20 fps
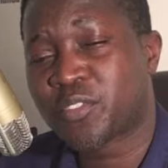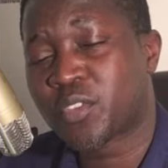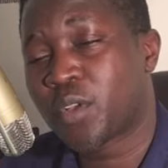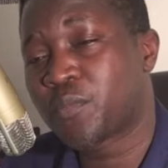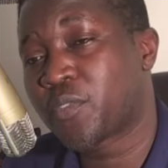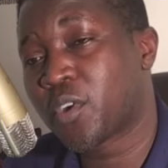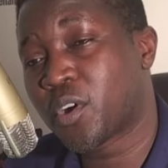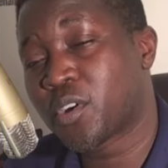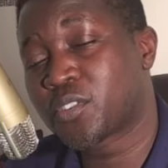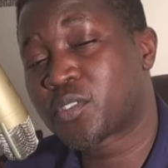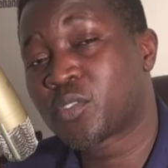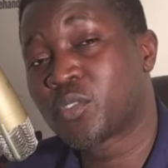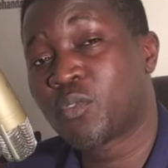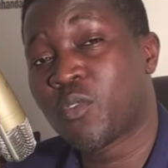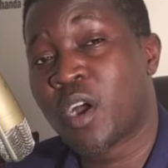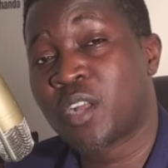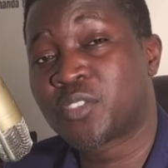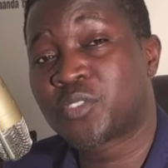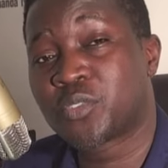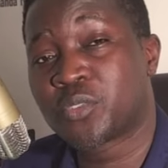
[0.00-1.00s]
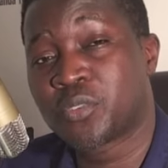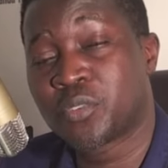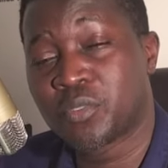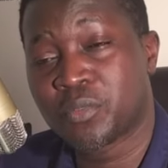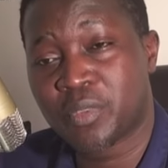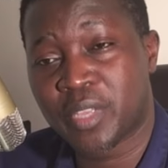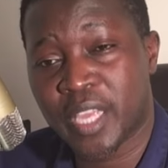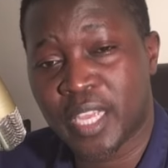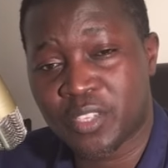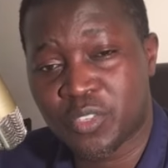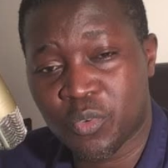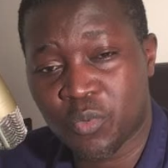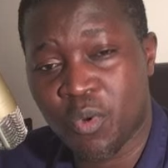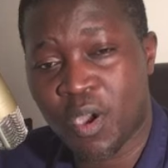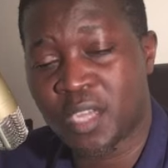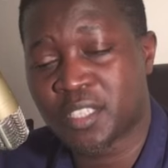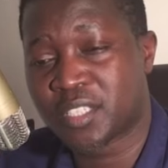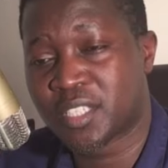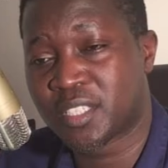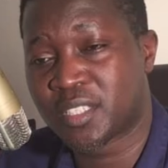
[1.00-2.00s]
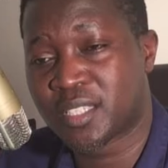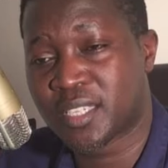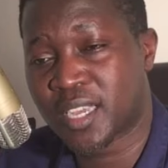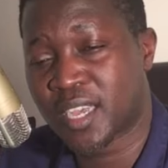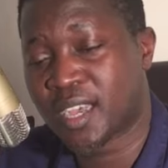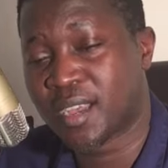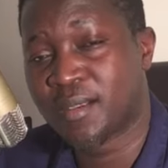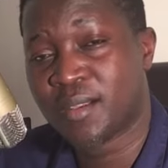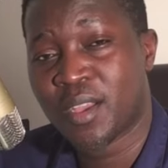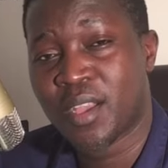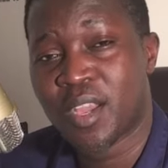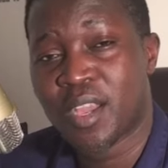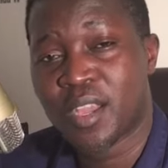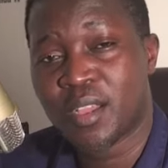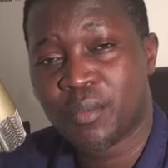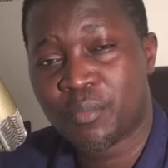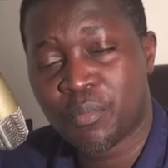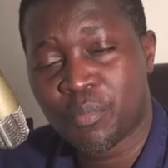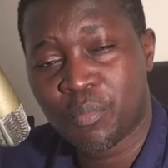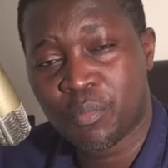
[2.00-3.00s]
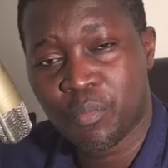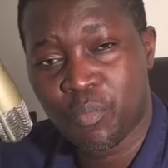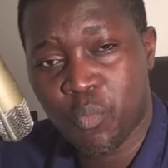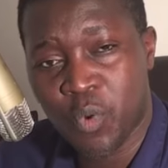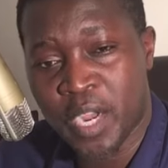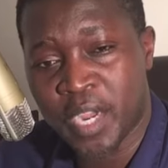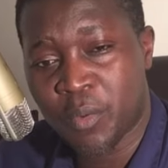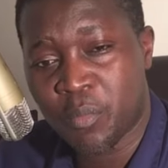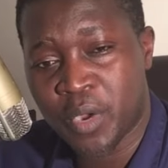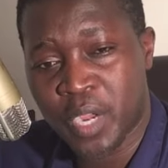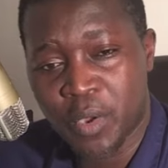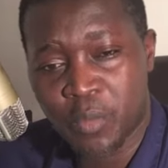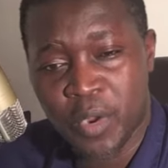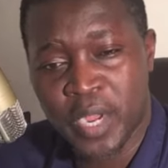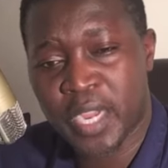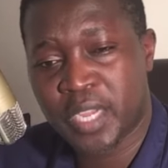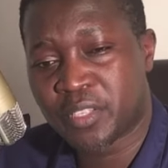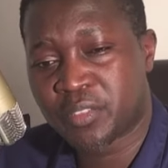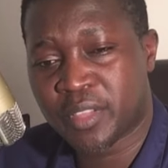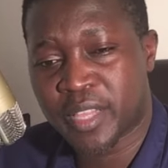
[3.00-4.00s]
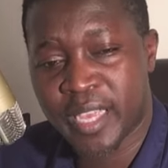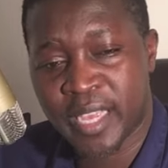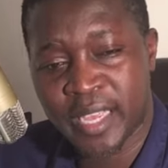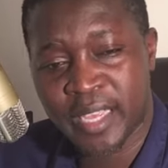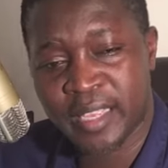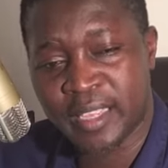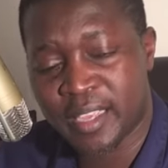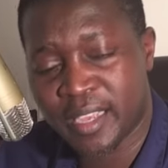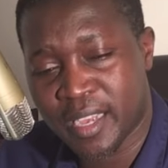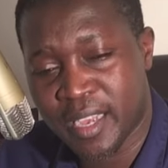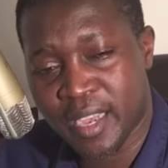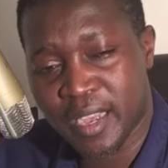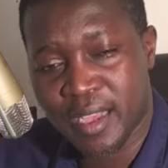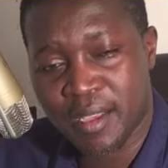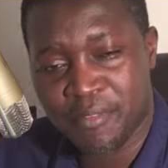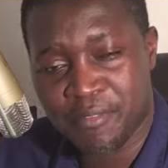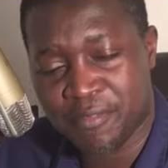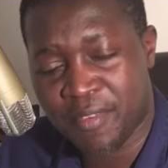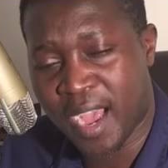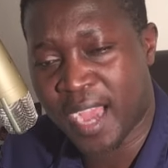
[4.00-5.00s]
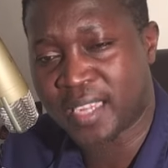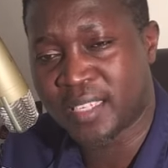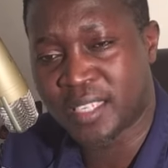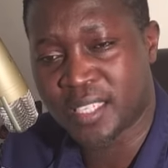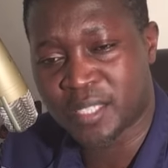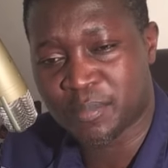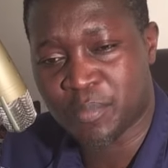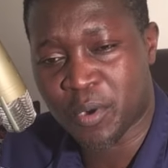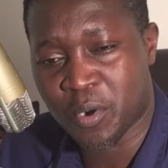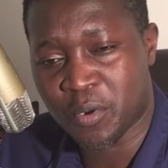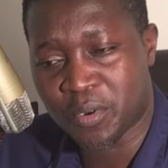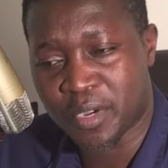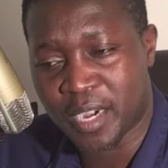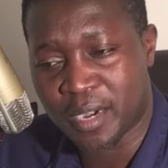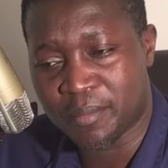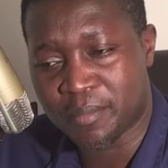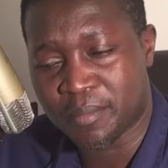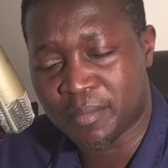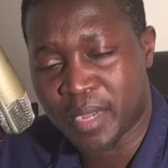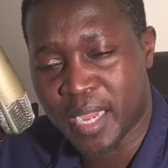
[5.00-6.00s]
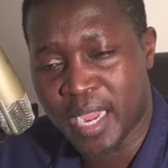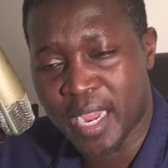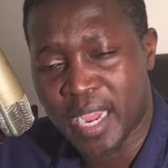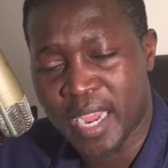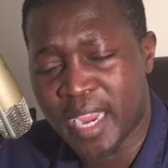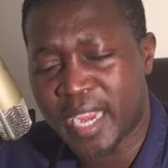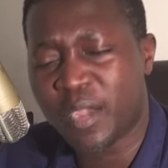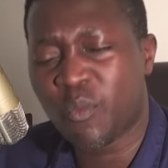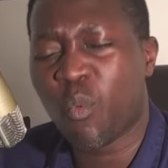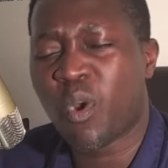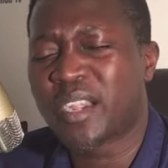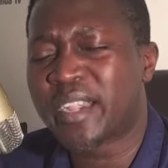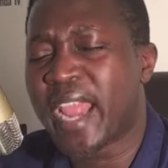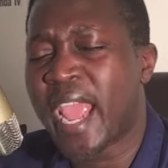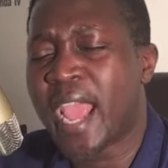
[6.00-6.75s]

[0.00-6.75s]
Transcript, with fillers: So, so those who want to get to watch it. Uh where, where, where do they uh, uh find this program and what